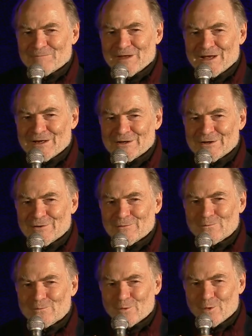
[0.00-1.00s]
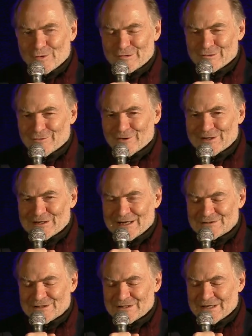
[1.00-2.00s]
in Warsaw in
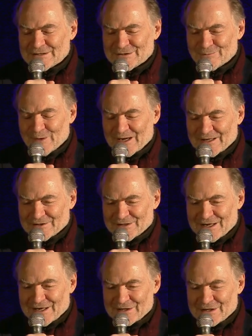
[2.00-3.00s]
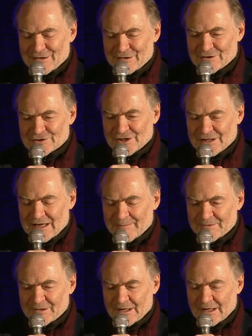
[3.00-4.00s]
1991, and Kissinger
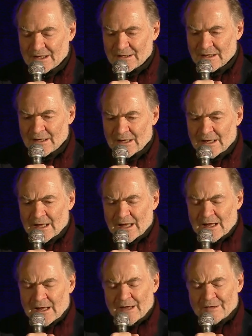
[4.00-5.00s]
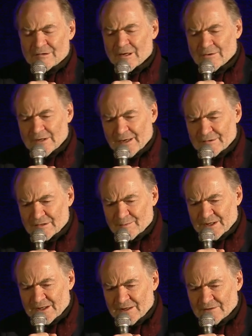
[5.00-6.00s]
kept saying, "It's so nice to
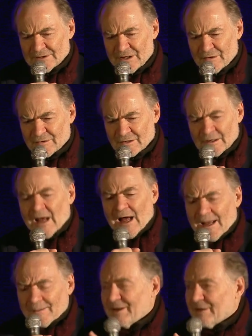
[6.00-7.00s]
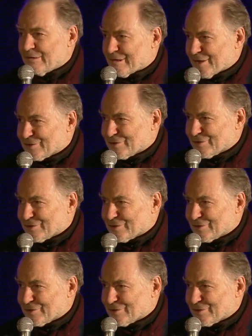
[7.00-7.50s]
be here in Eastern, I mean Central."